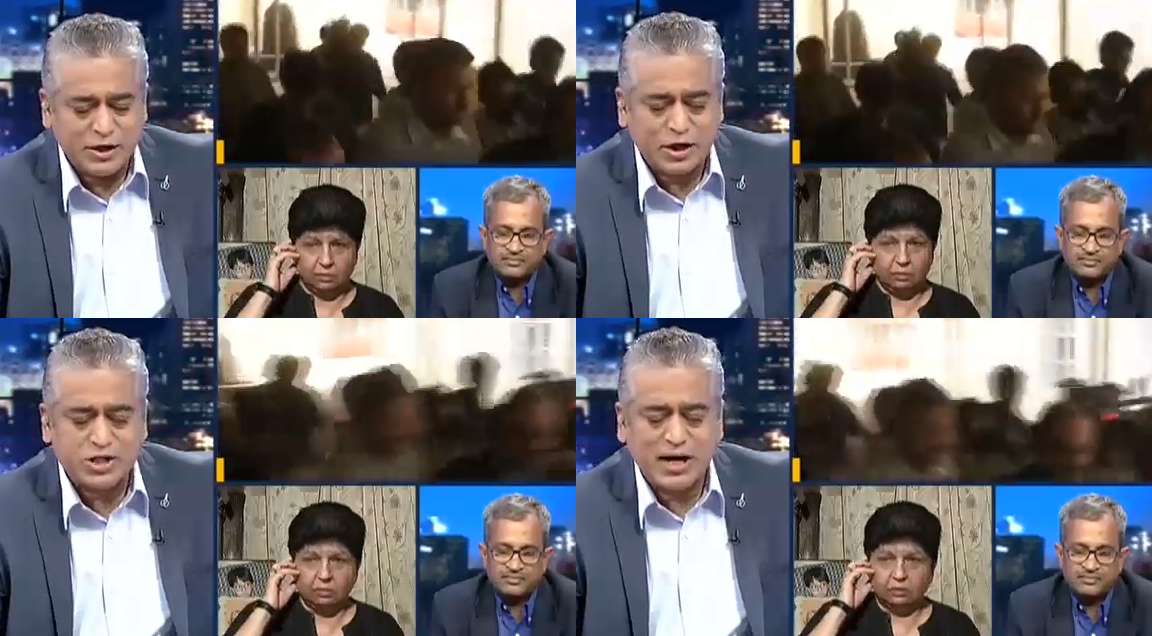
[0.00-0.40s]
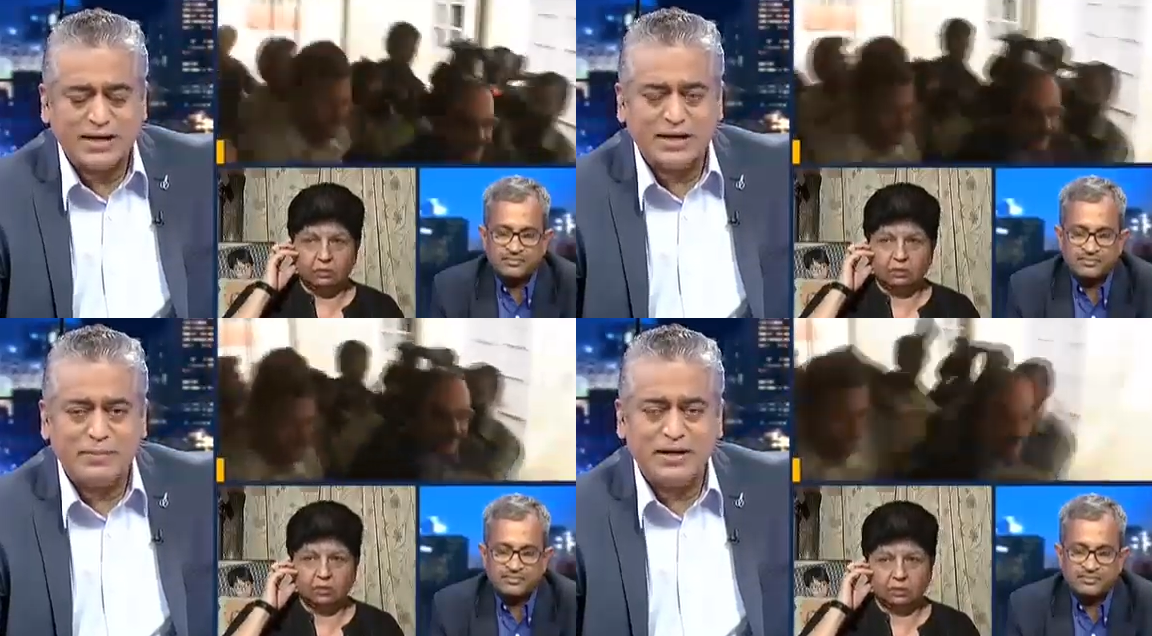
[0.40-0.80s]
Speaker 1: you are
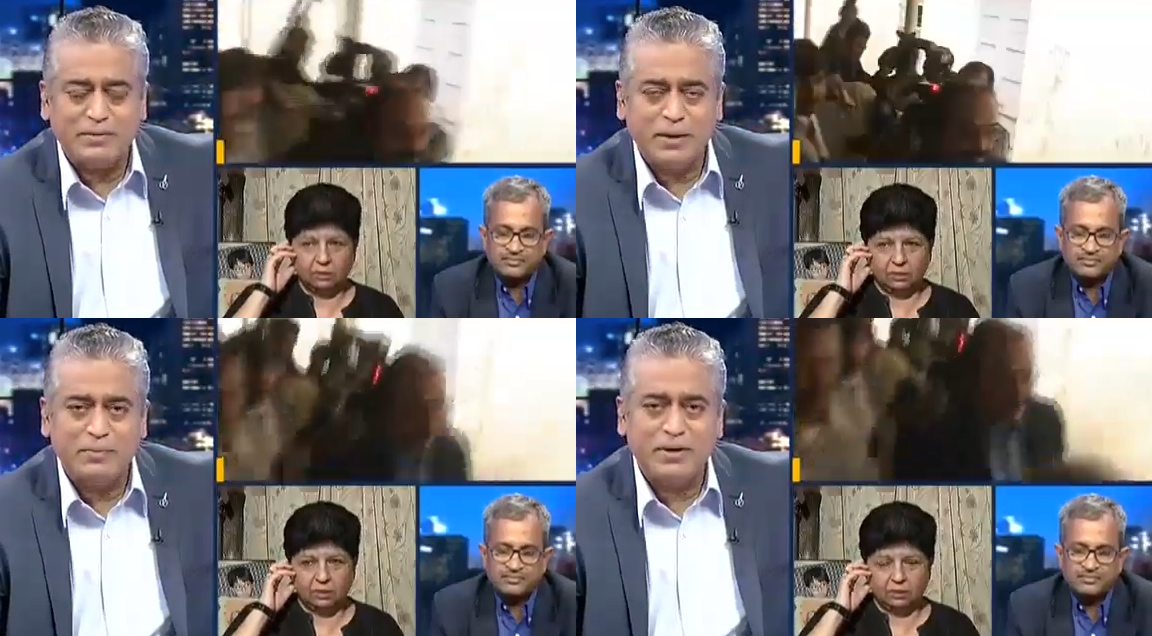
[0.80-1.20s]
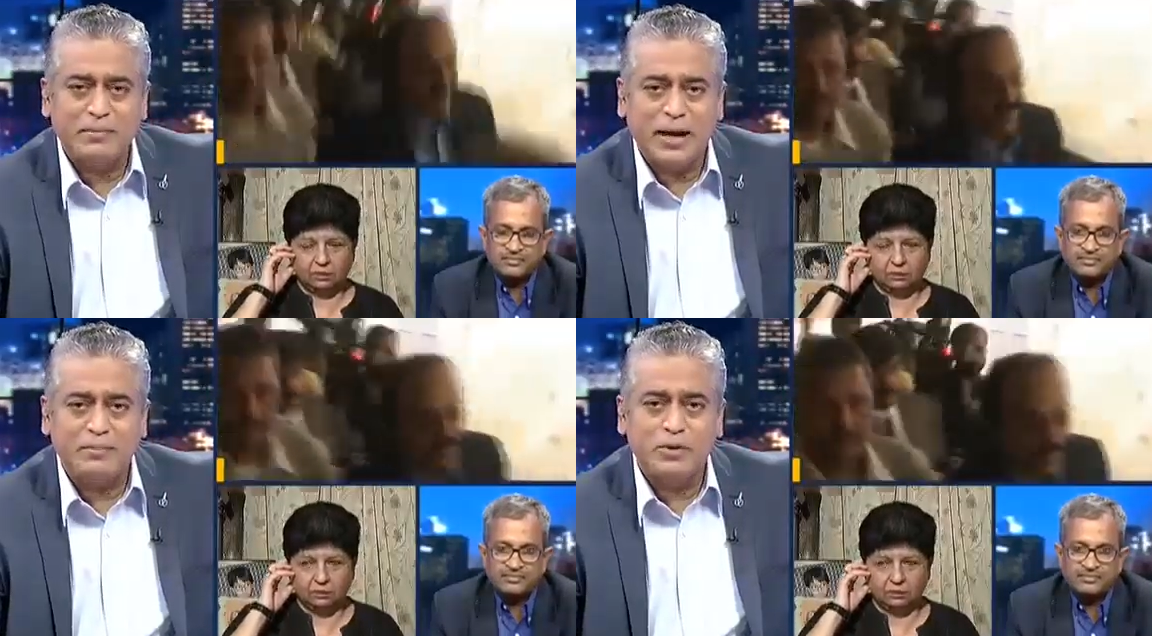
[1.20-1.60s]
shattered, but remember,
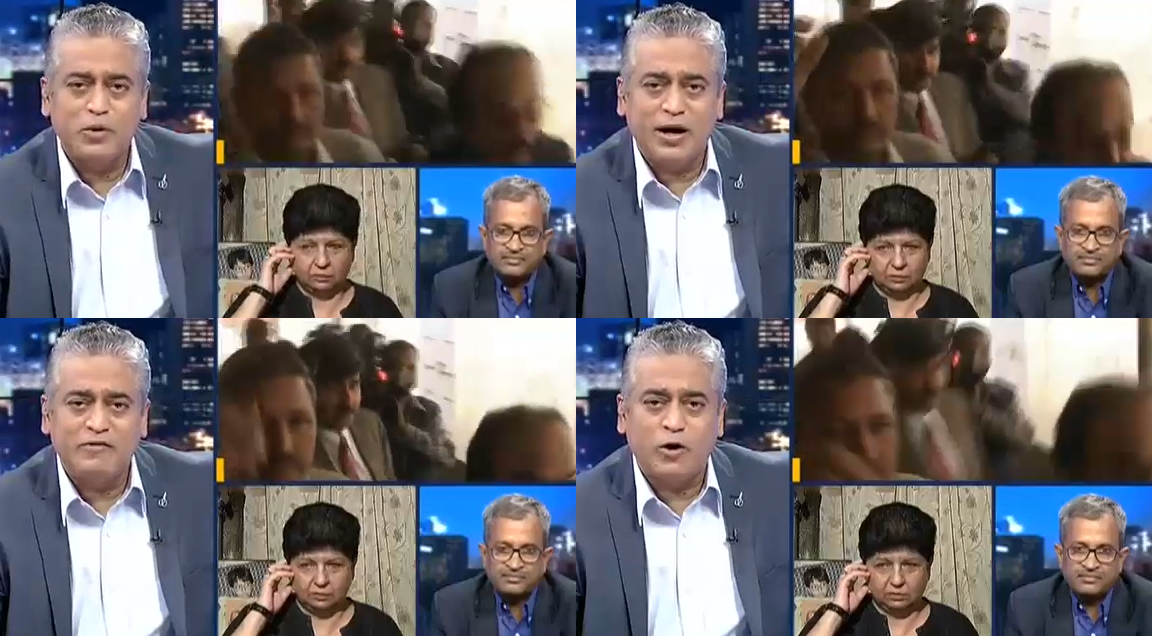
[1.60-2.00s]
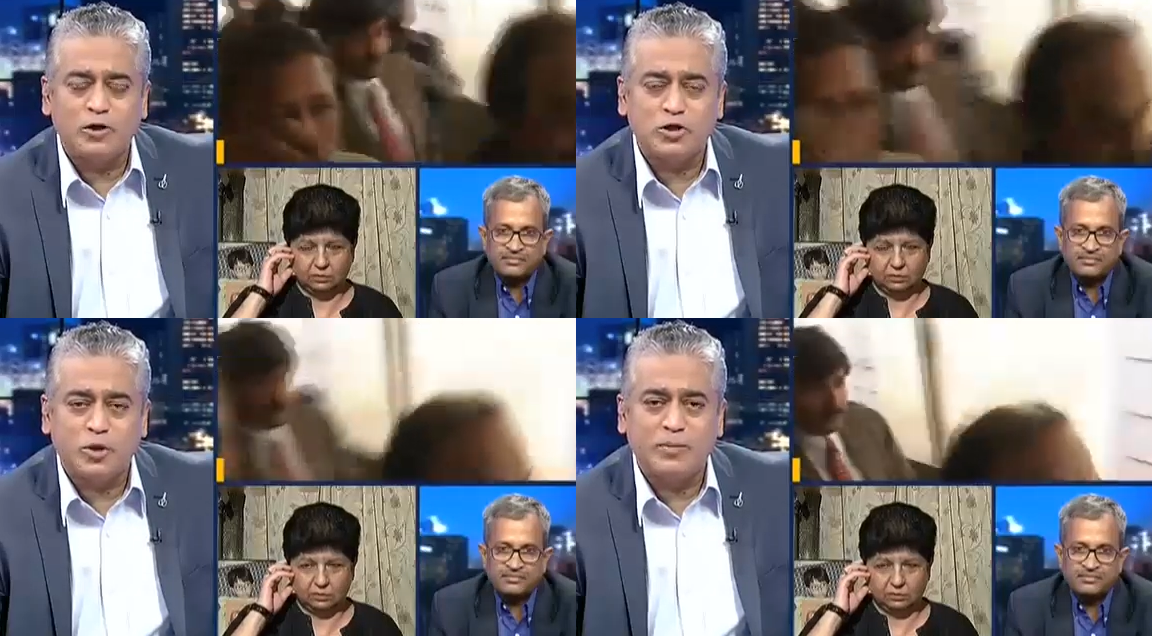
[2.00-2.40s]
ma'am, you have
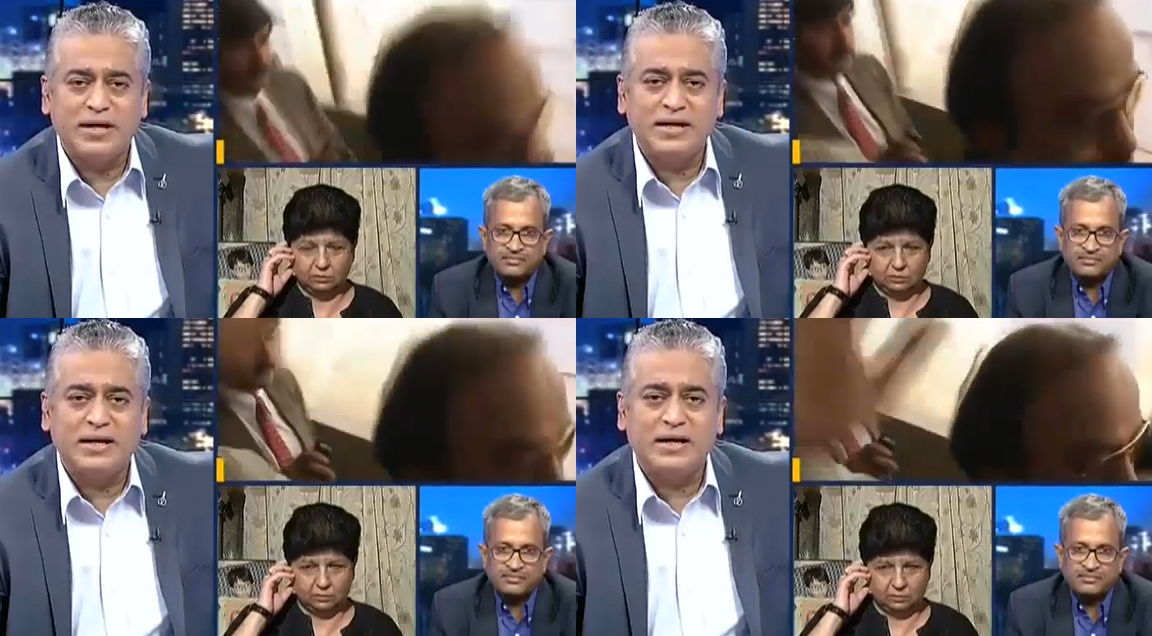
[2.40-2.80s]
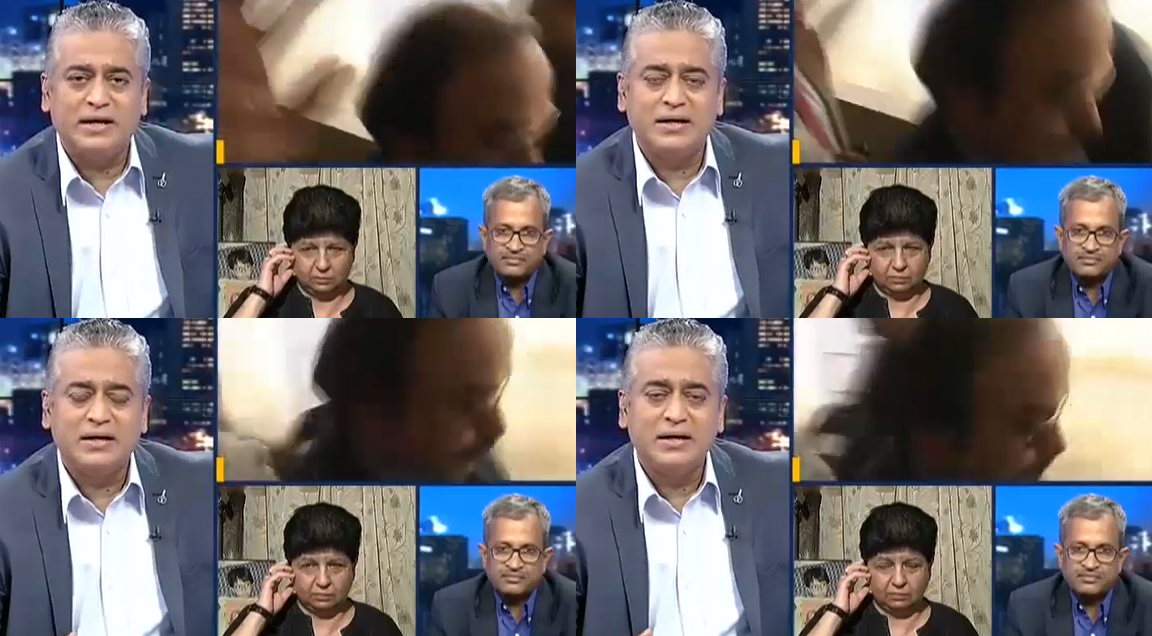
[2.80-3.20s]
also been
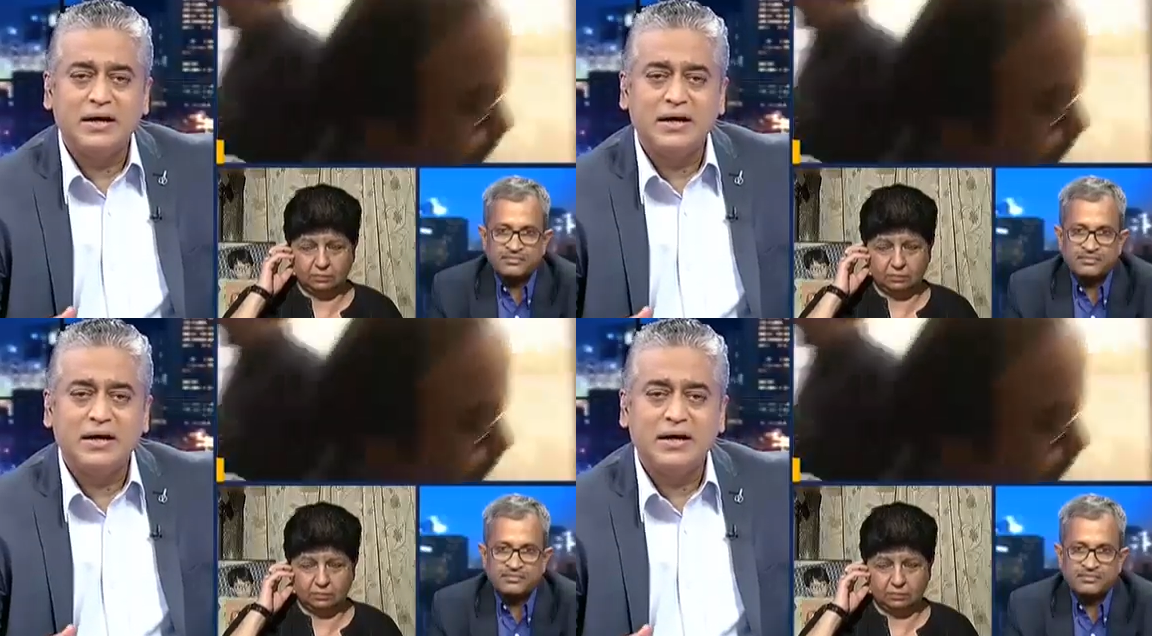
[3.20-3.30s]
a,